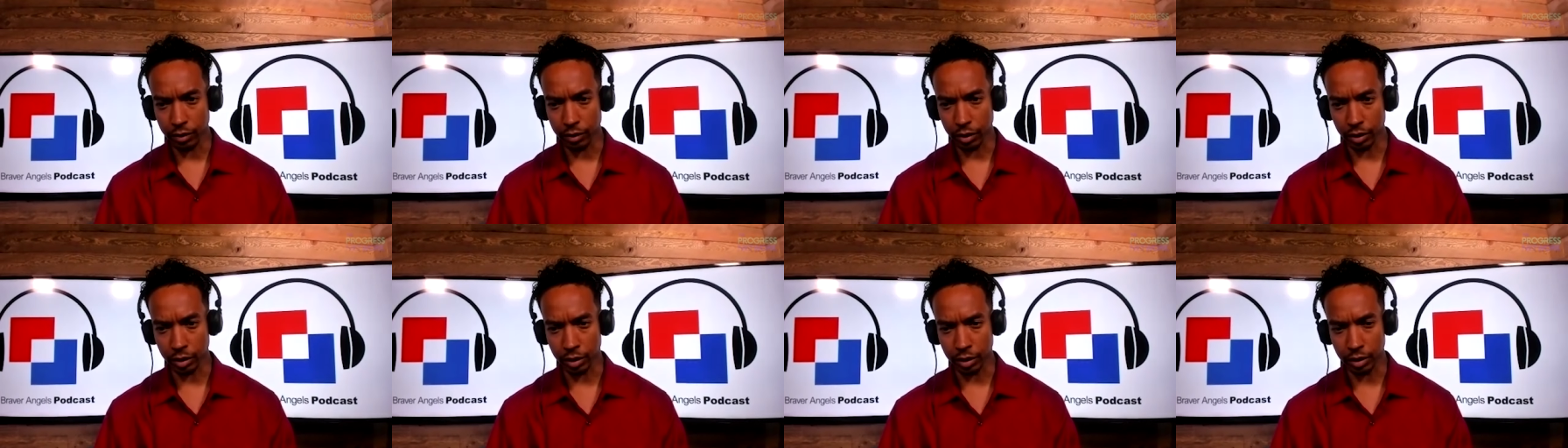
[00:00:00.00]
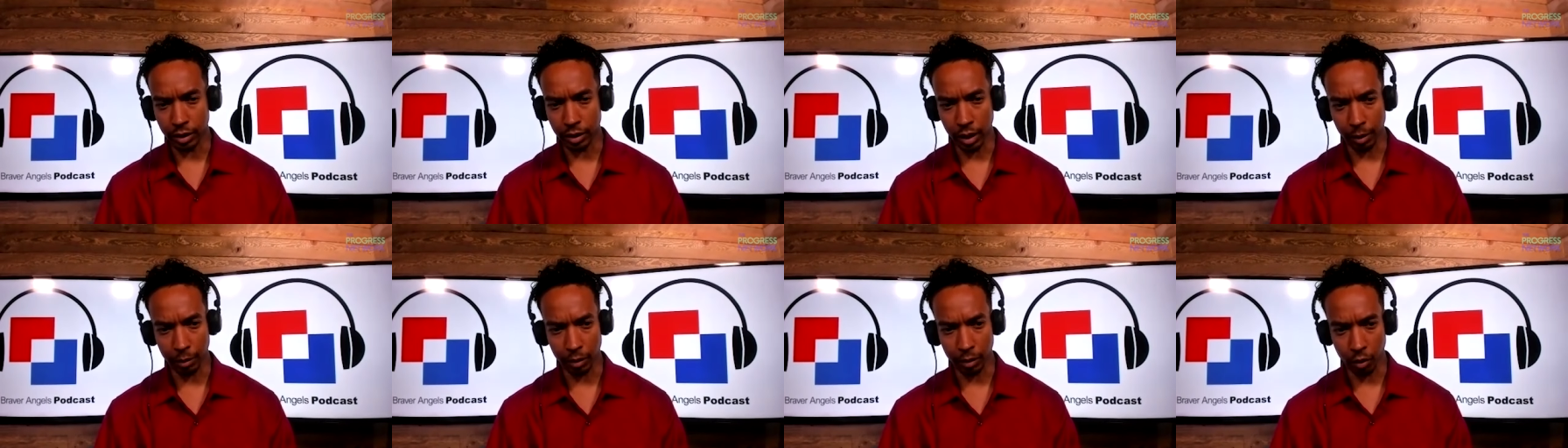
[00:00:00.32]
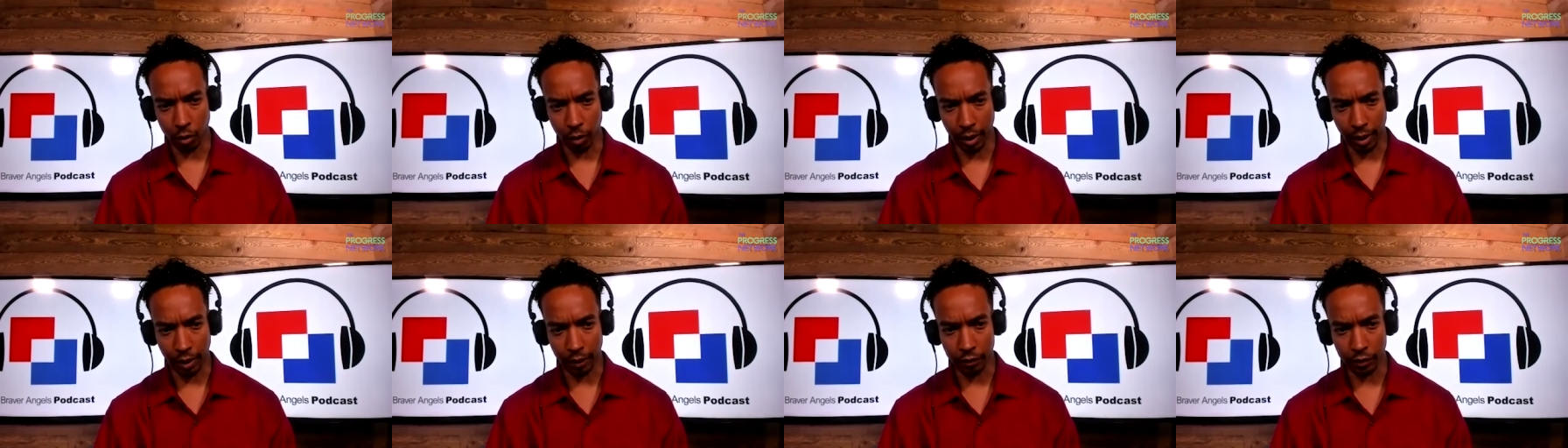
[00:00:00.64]
just
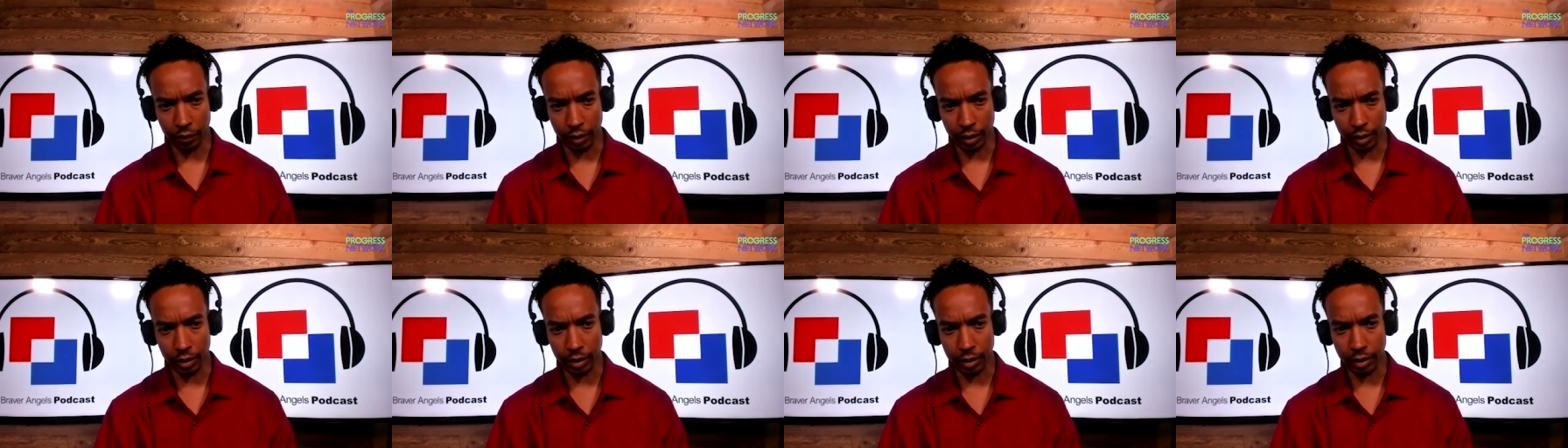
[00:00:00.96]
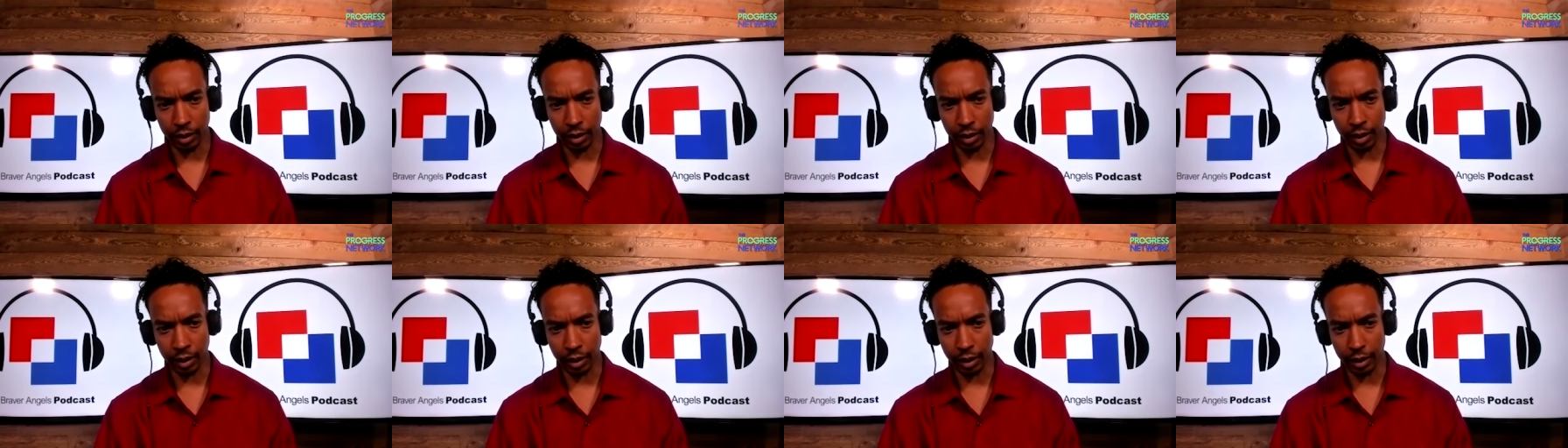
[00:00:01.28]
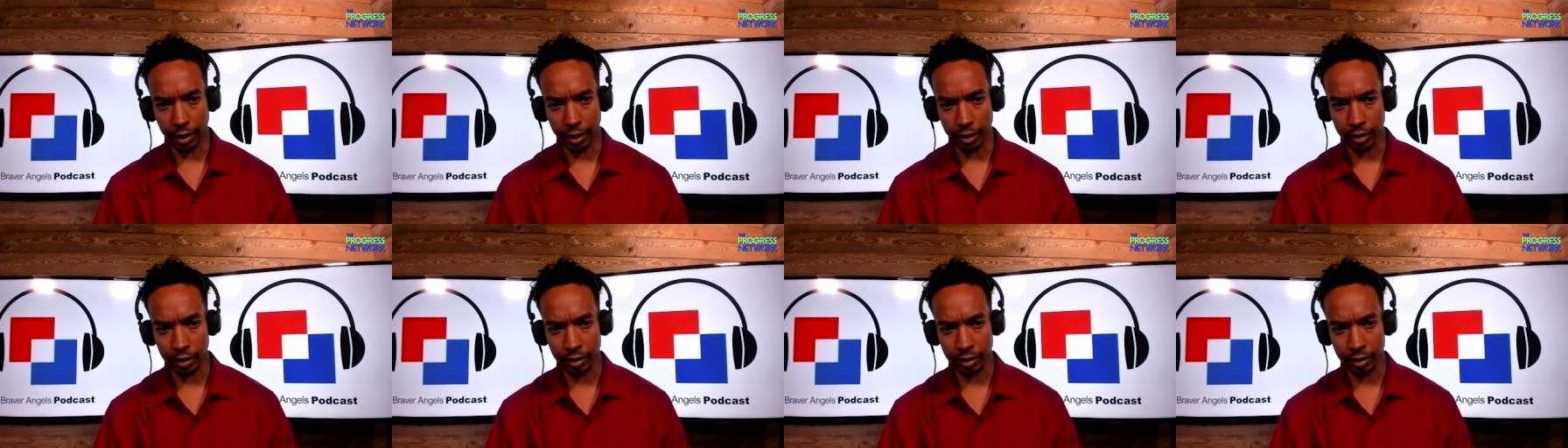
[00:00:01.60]
demographic uh,